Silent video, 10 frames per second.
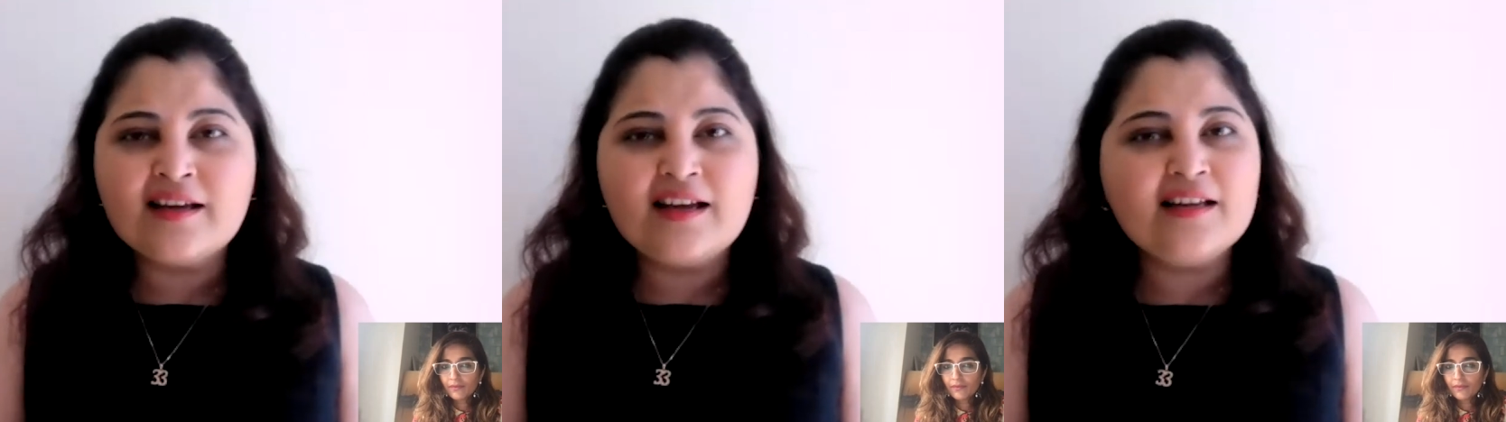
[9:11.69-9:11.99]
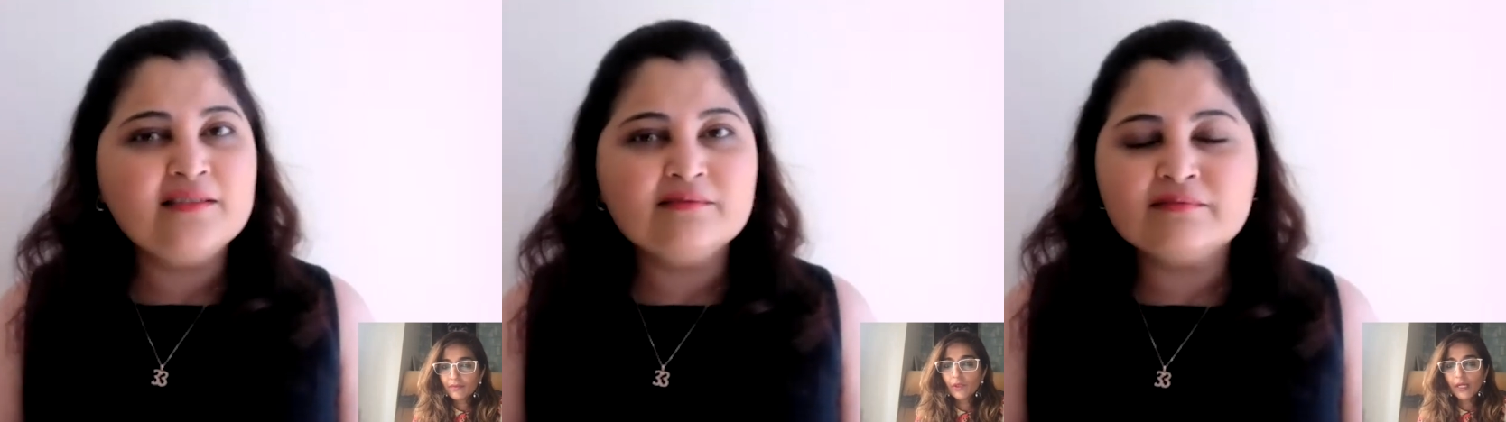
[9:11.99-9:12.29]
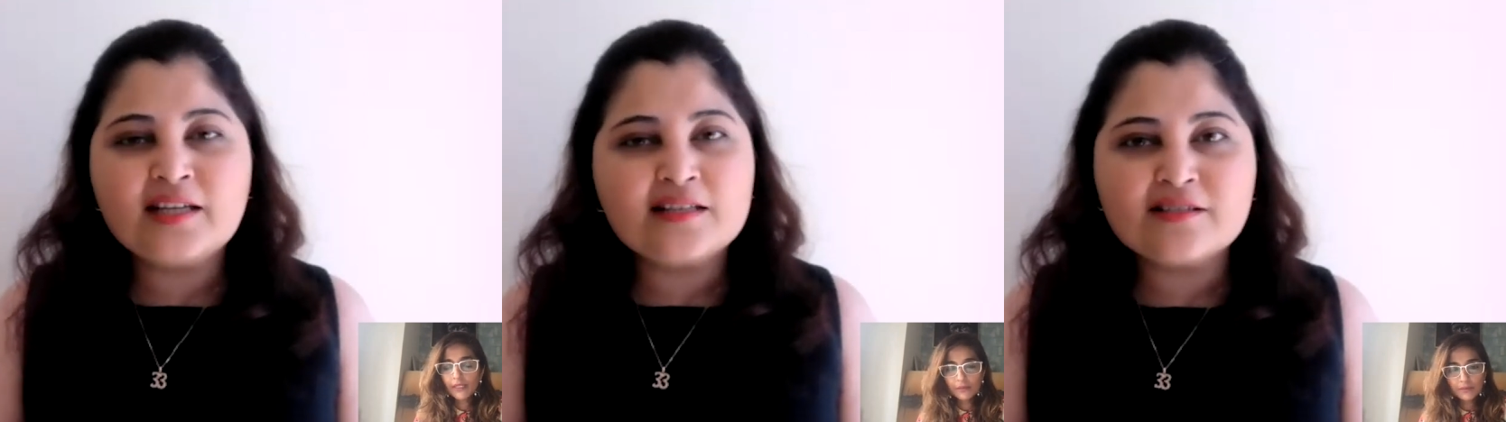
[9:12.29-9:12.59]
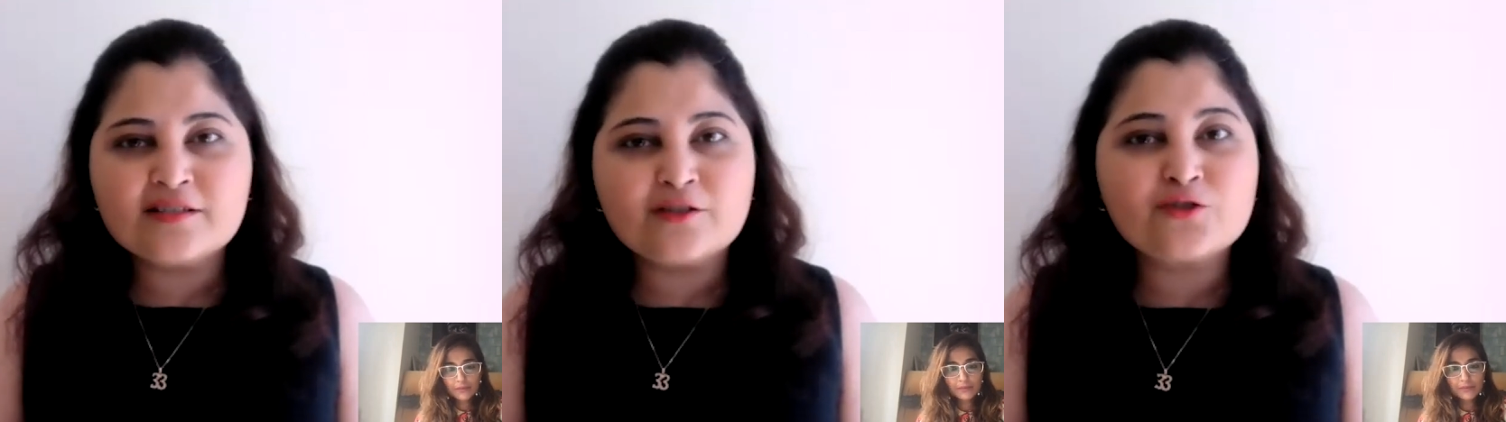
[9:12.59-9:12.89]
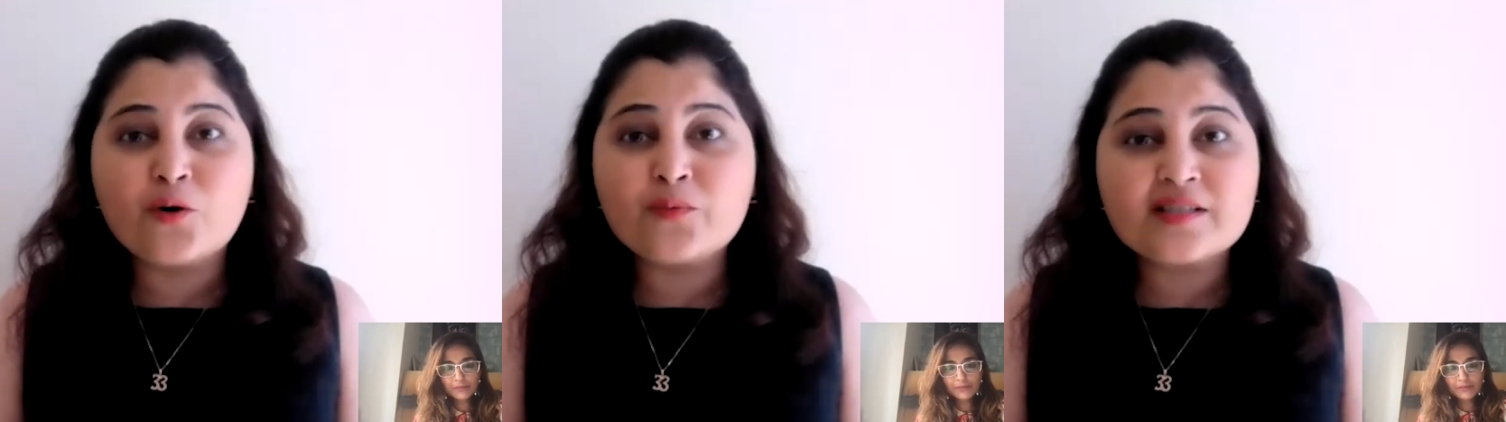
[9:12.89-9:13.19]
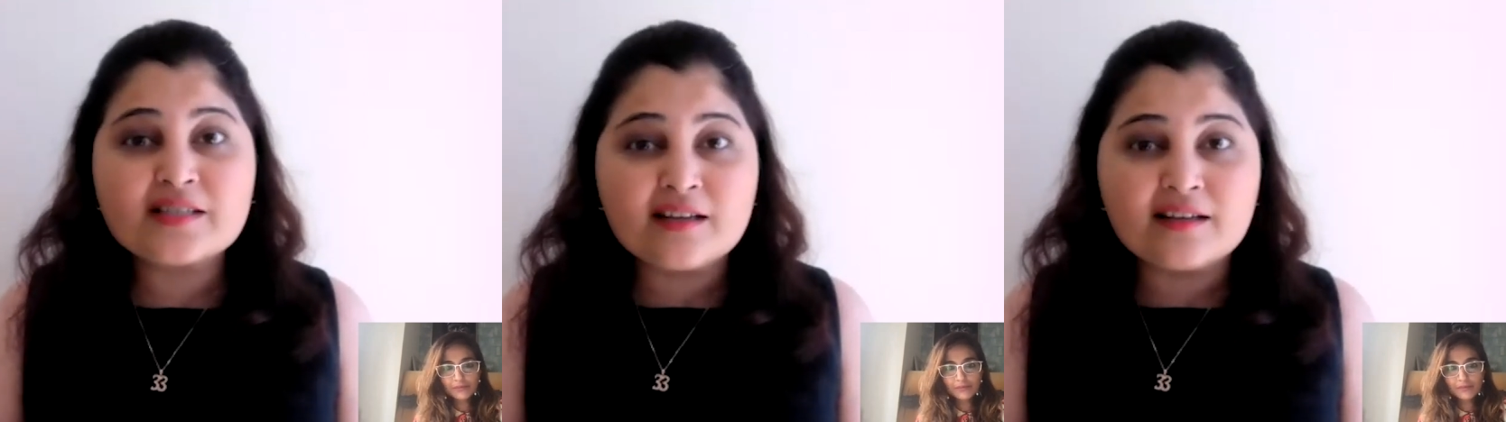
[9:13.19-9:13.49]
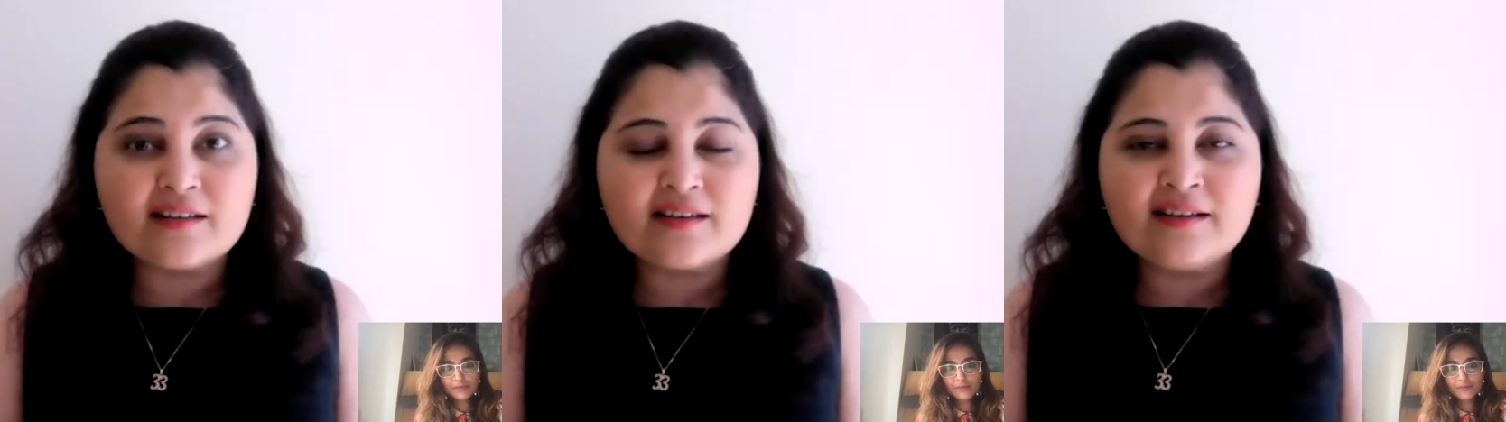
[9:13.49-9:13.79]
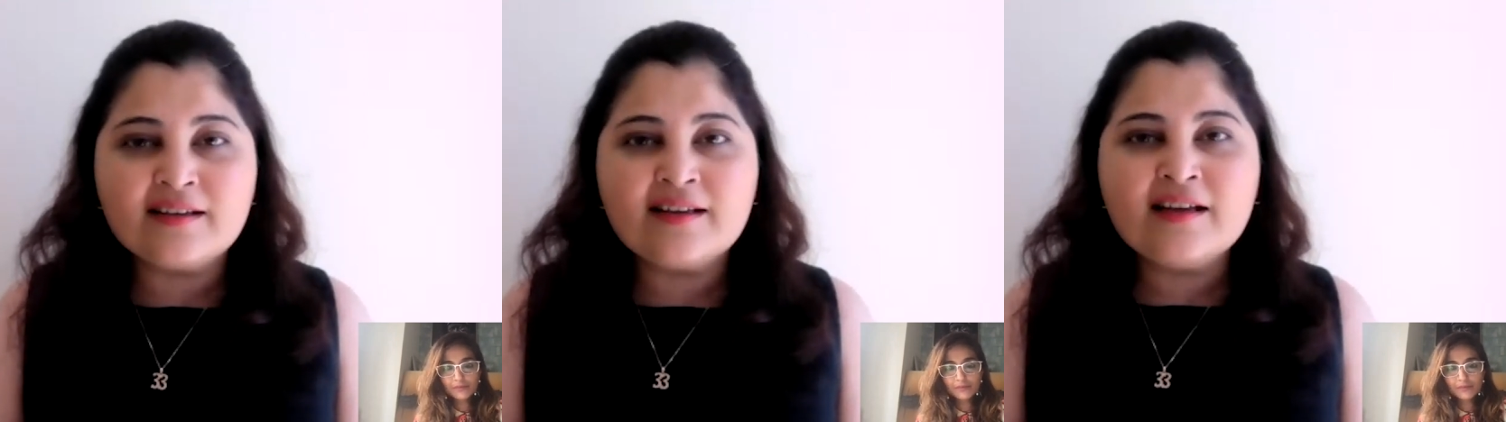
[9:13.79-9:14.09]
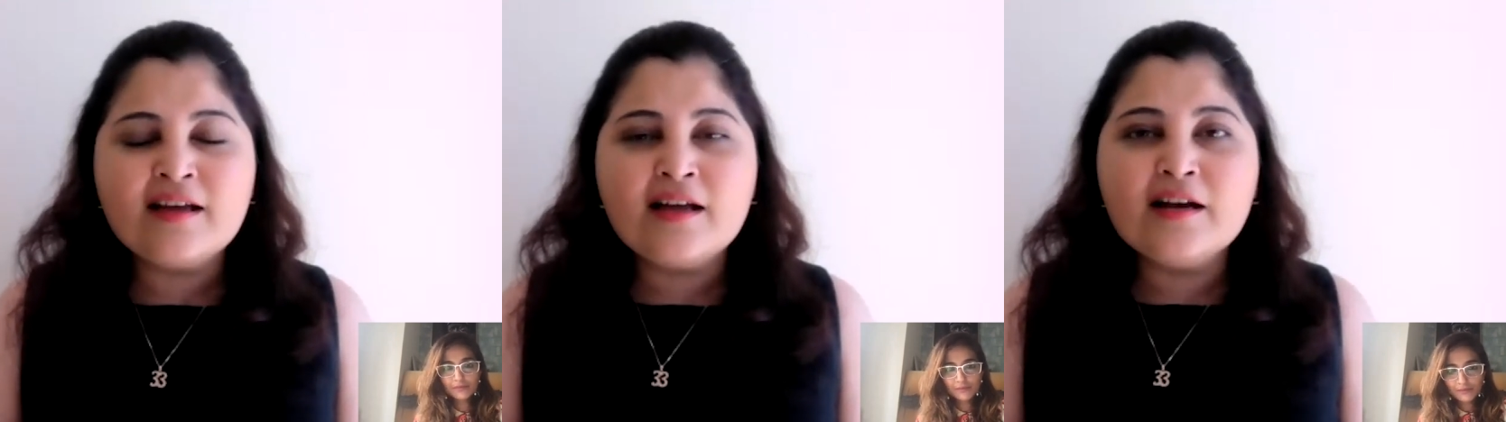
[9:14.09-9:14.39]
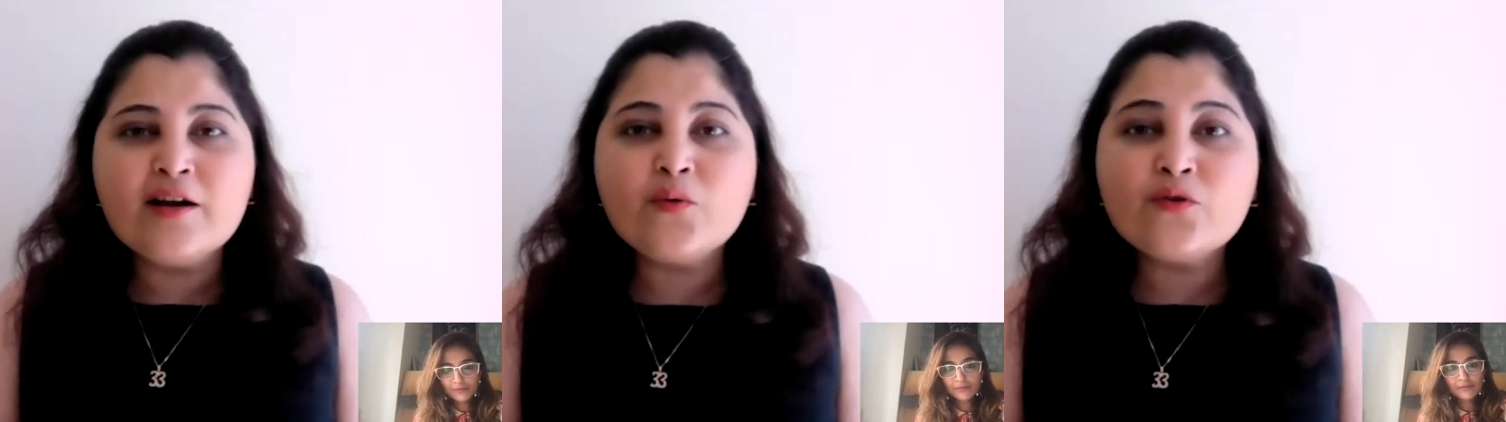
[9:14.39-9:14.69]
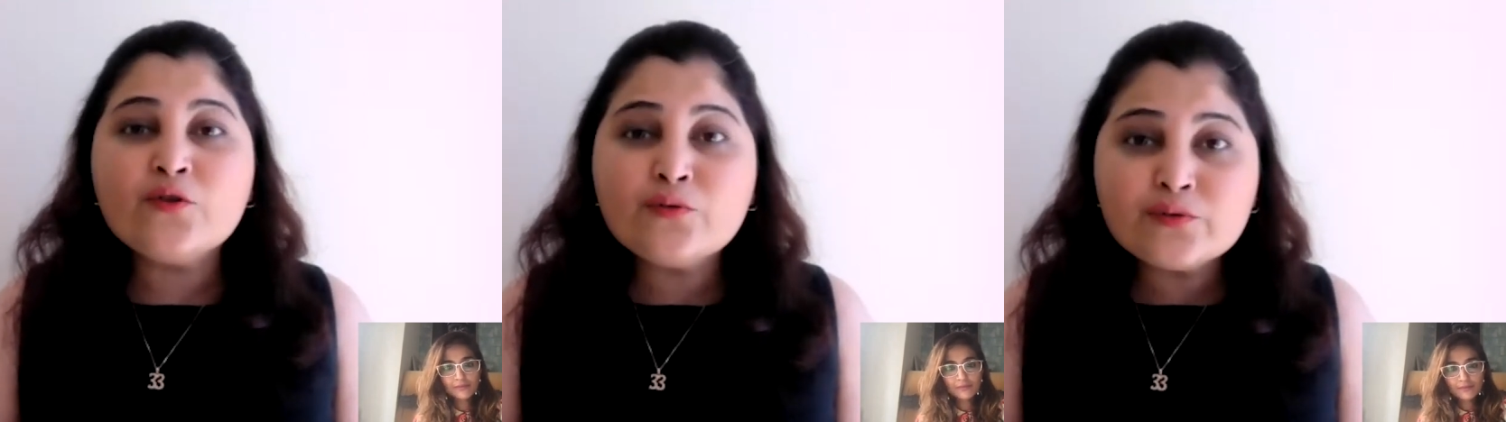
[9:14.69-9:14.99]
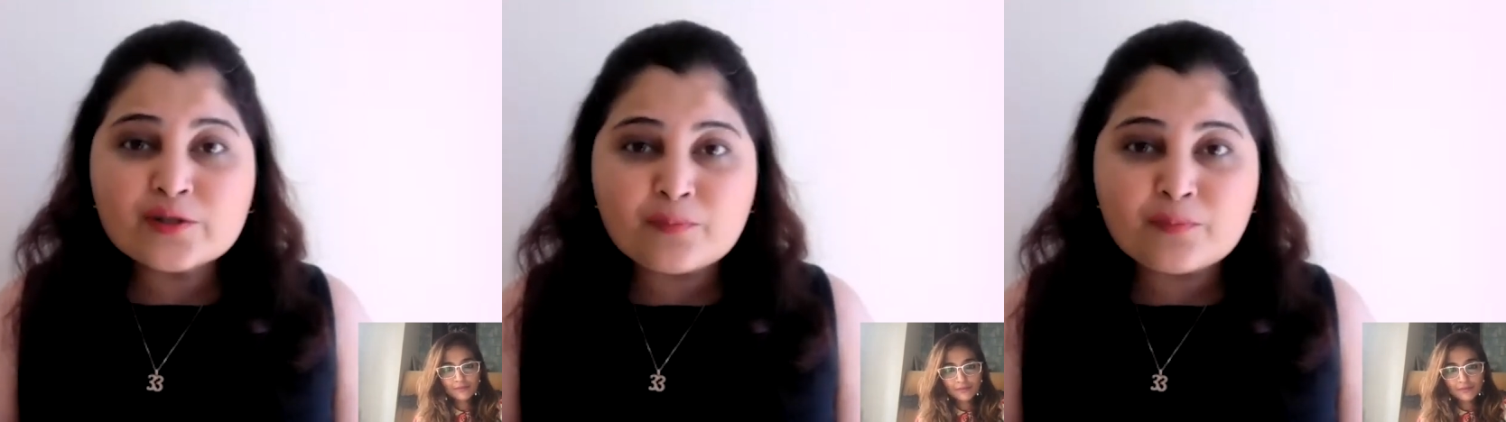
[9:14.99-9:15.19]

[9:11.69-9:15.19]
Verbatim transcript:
Speaker 1: And right. that's it, the job is done. Now you